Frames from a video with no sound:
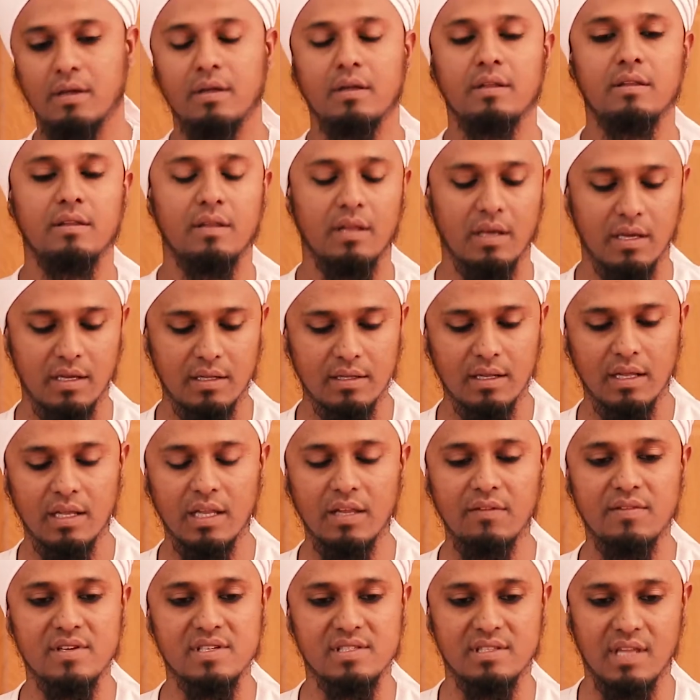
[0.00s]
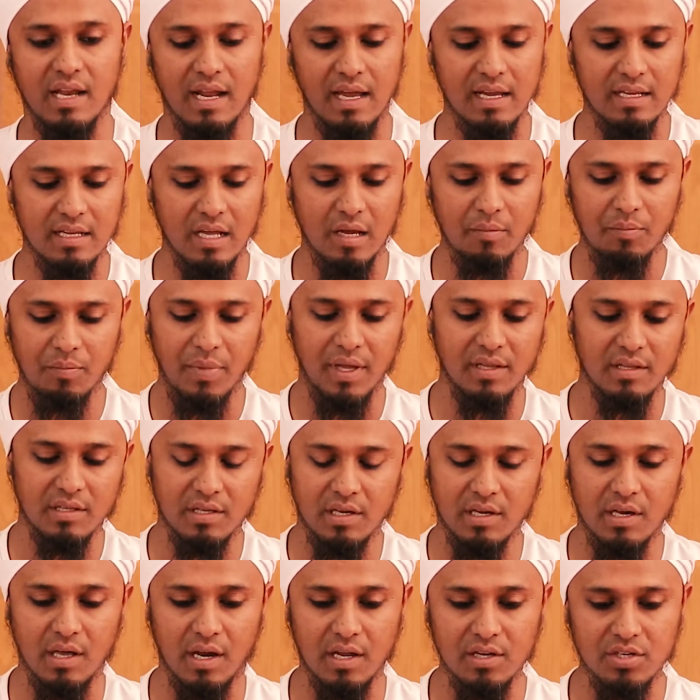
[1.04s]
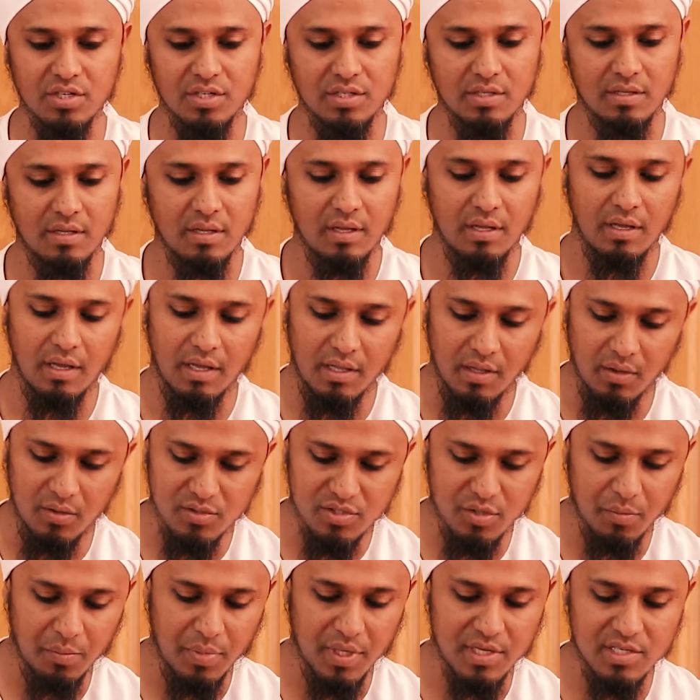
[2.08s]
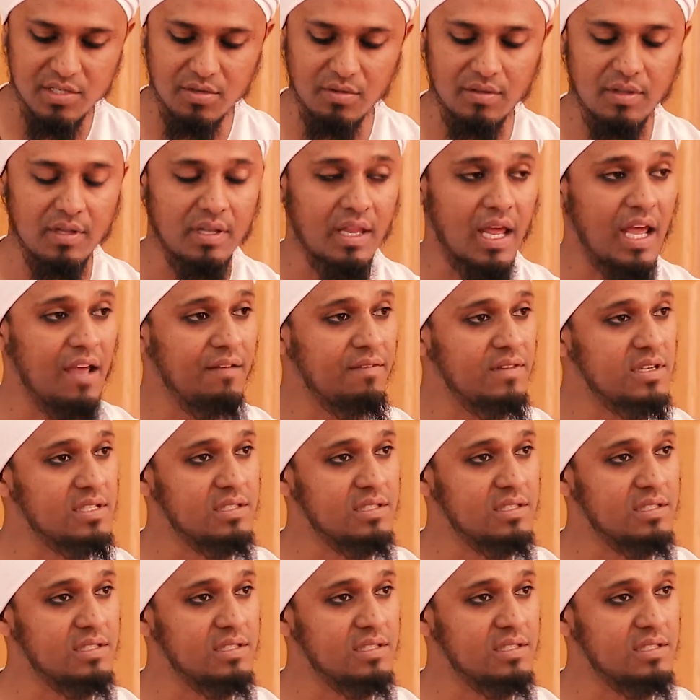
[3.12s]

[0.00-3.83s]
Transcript: The henna leaf is dried up and crushed and also placed, so they'll have this